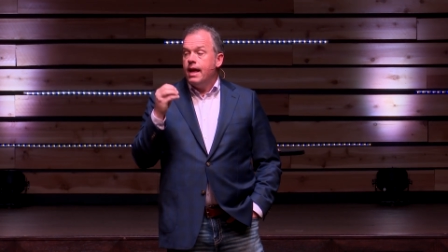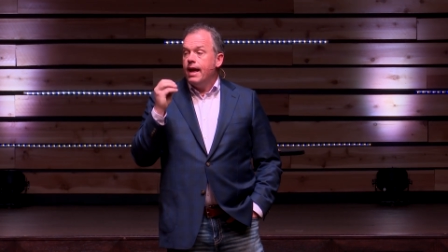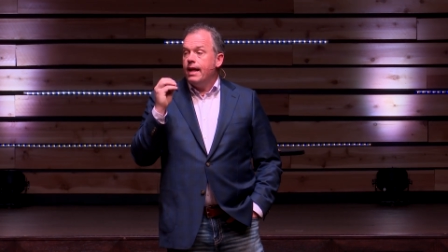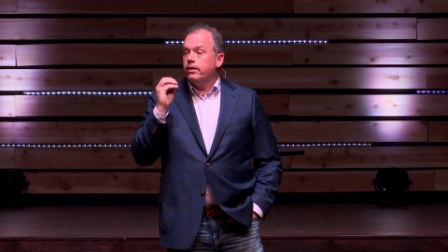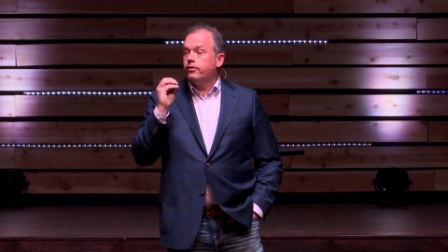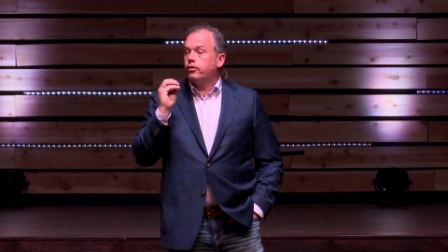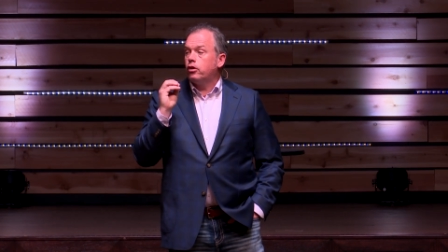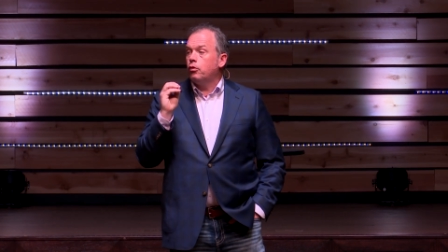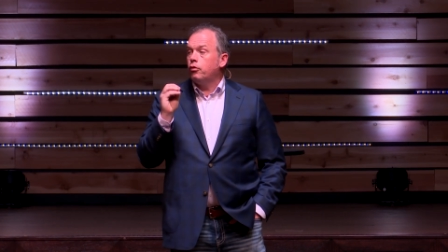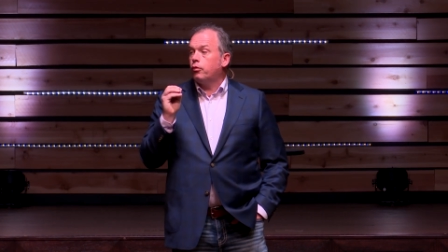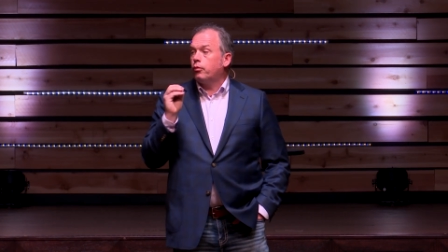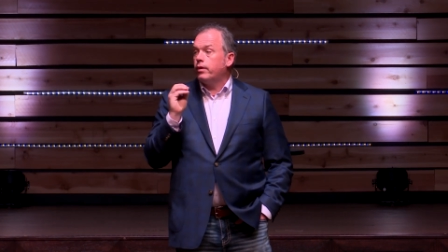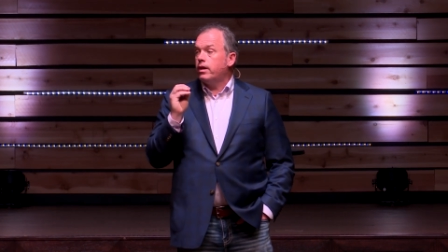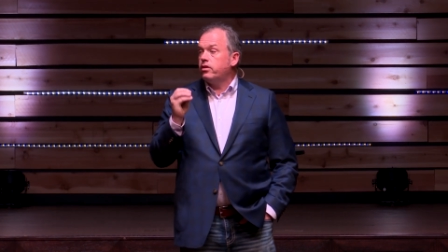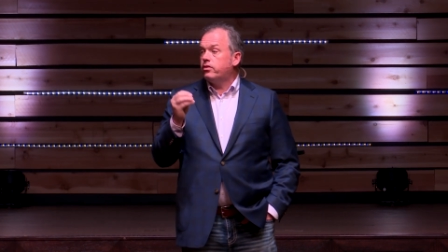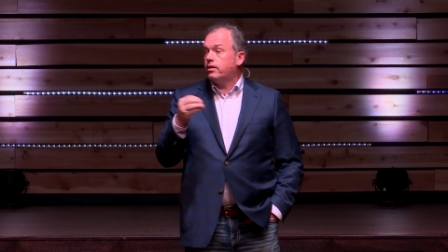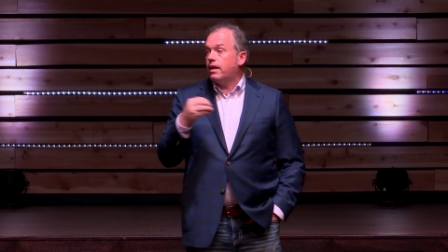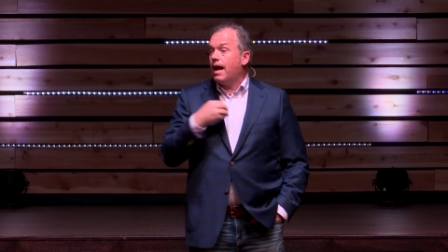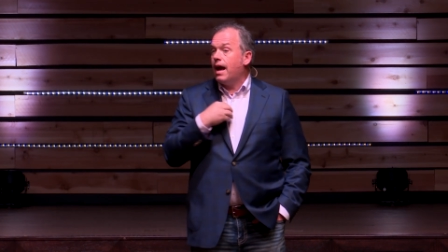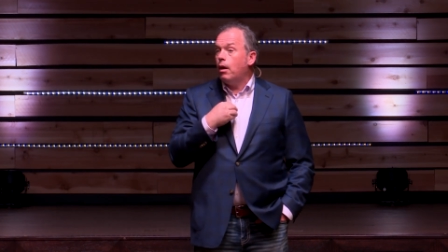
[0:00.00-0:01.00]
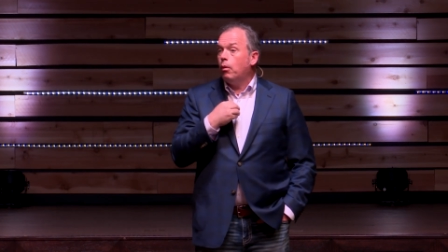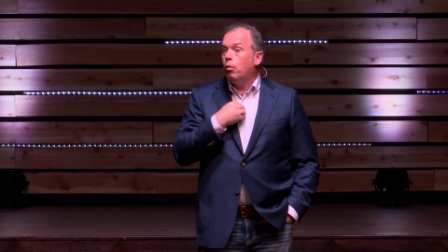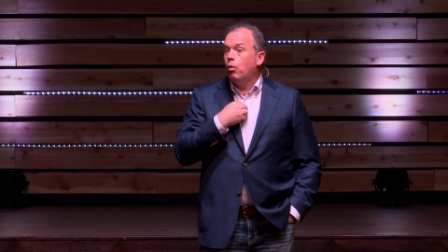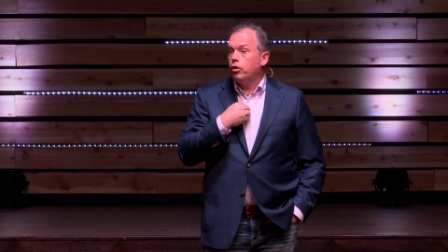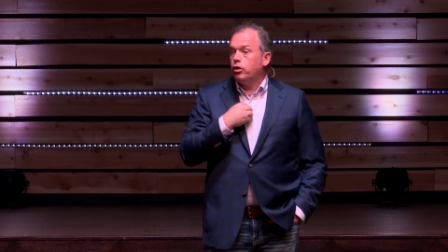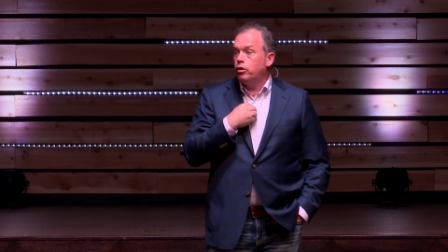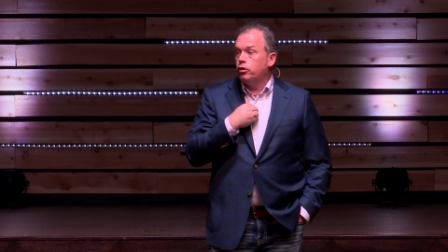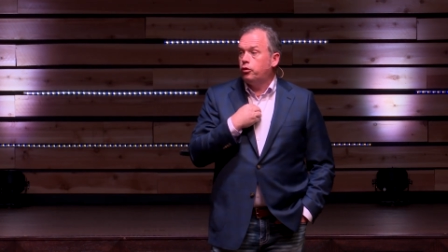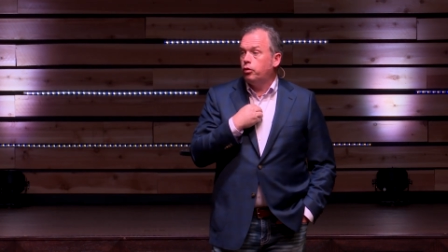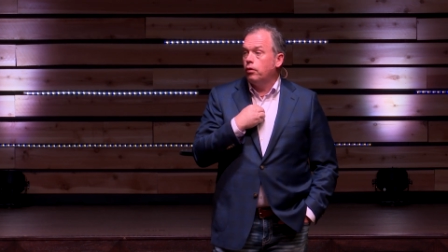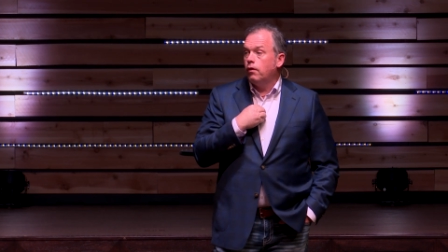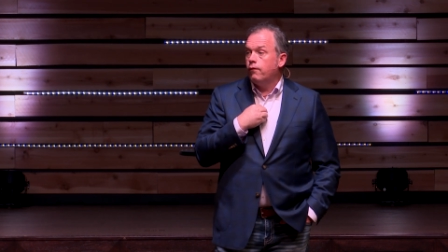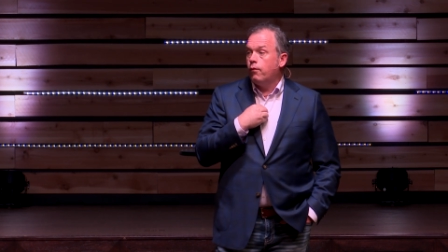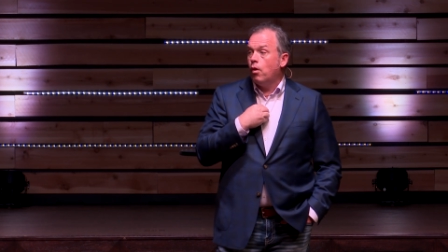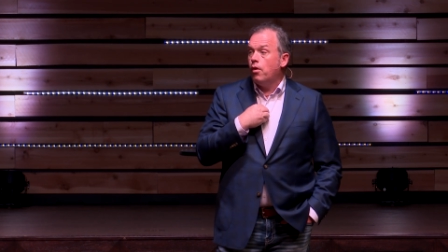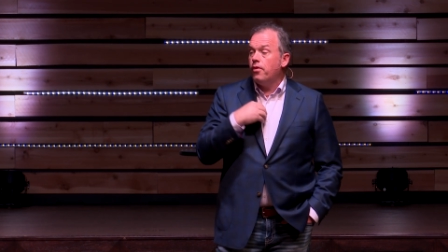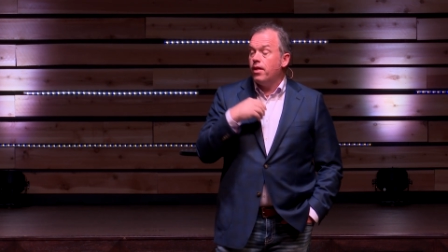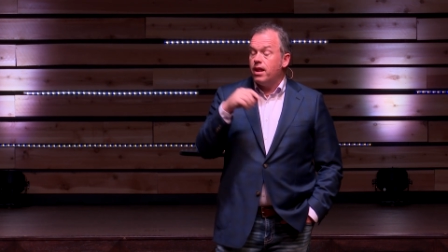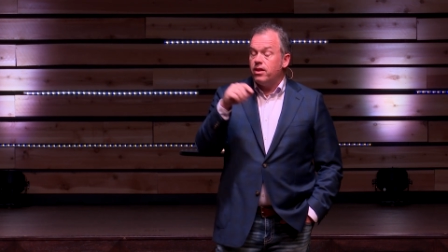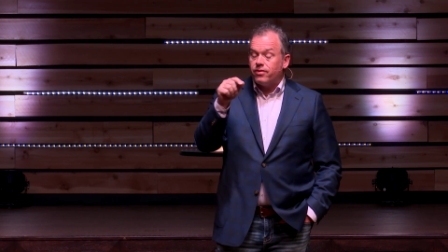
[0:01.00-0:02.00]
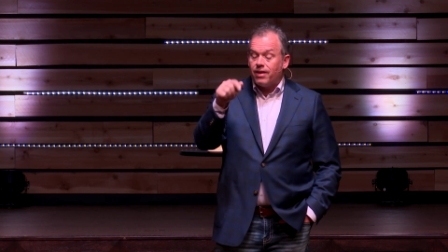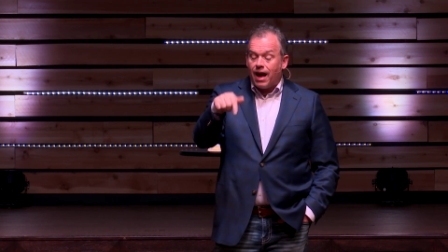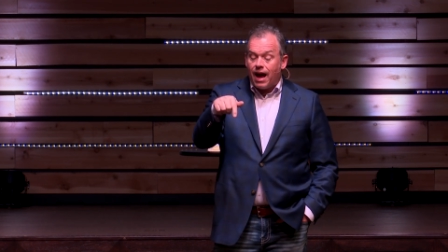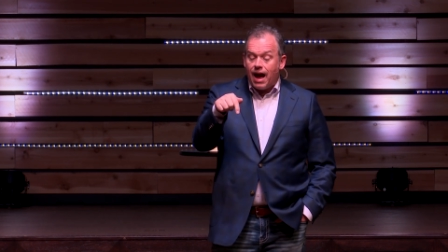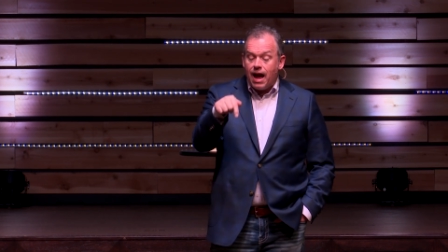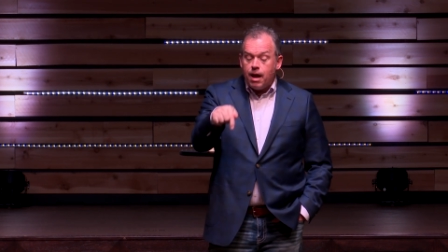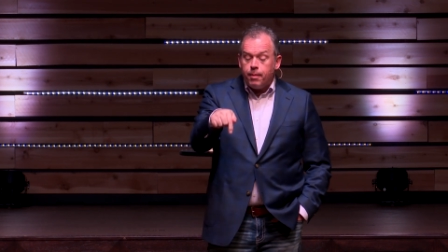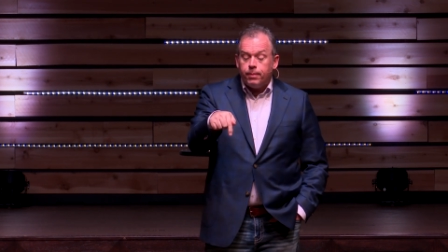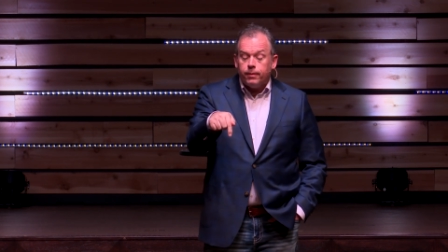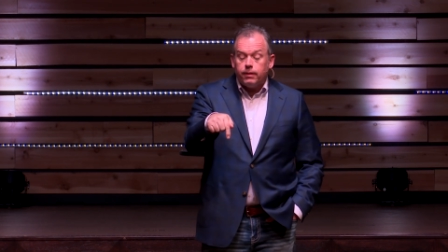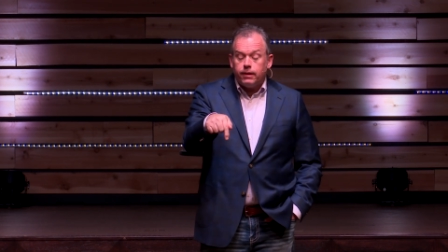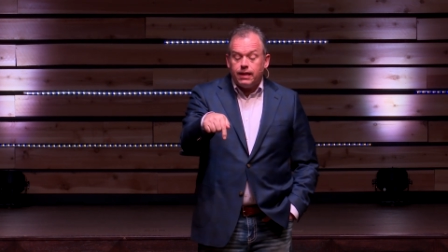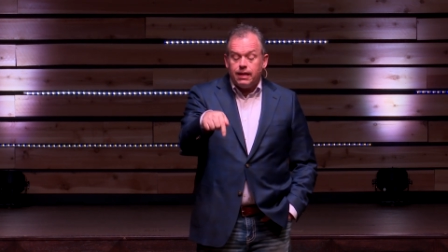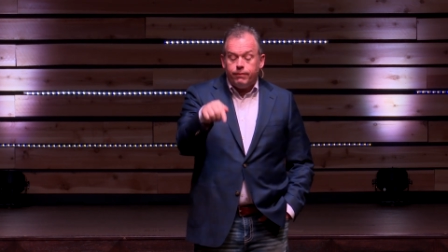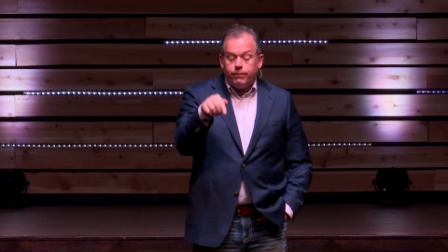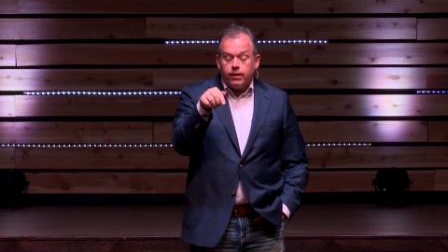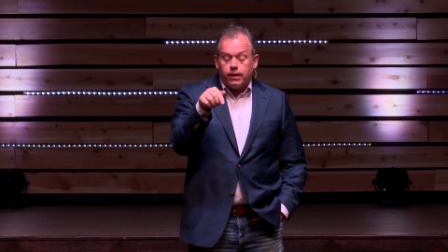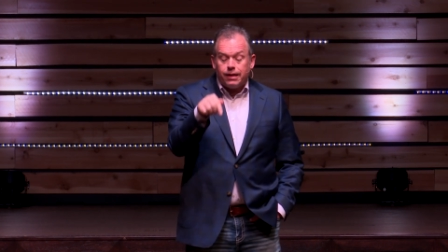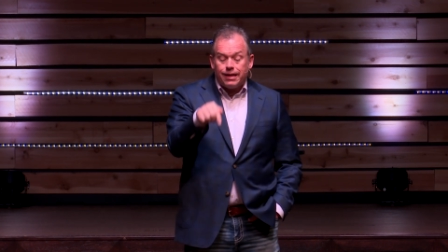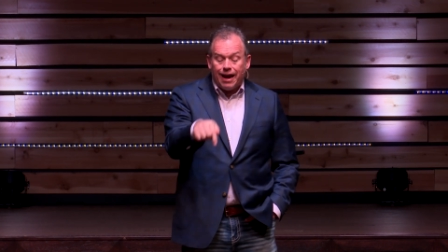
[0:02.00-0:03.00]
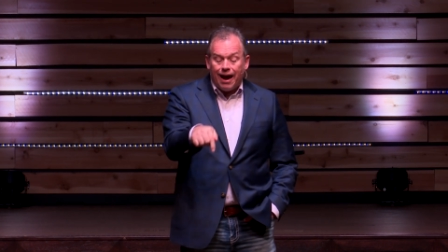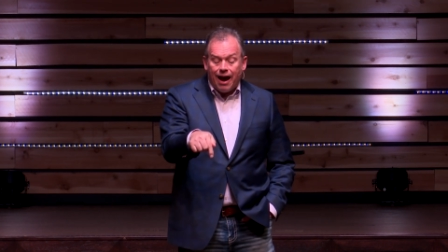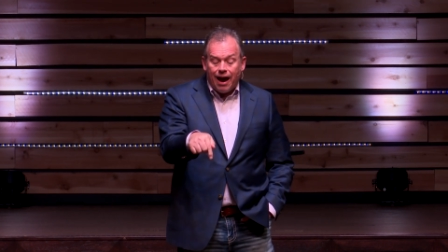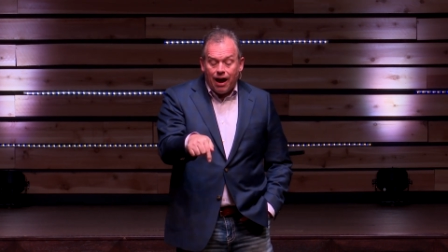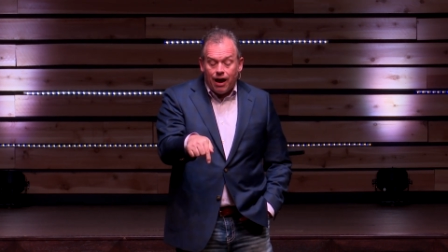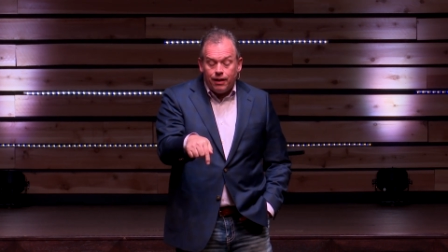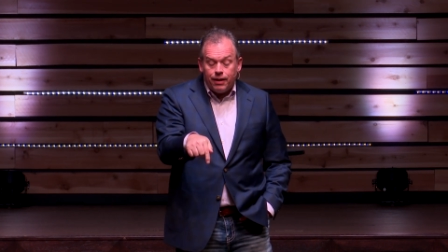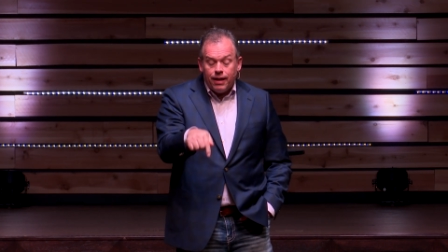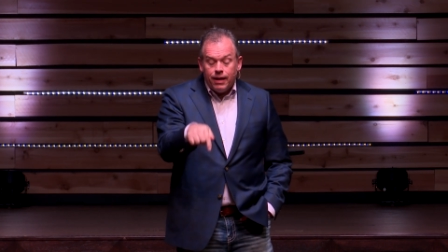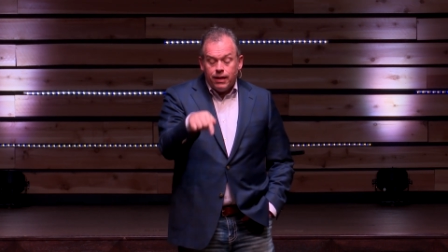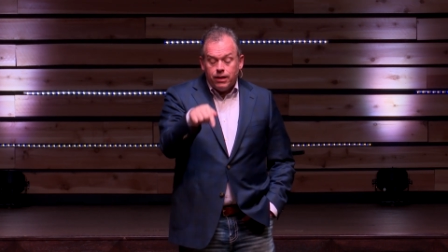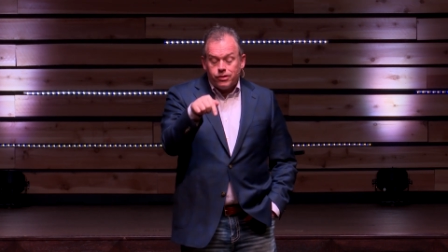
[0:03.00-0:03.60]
and so the reason i want you to avoid that is i believe that god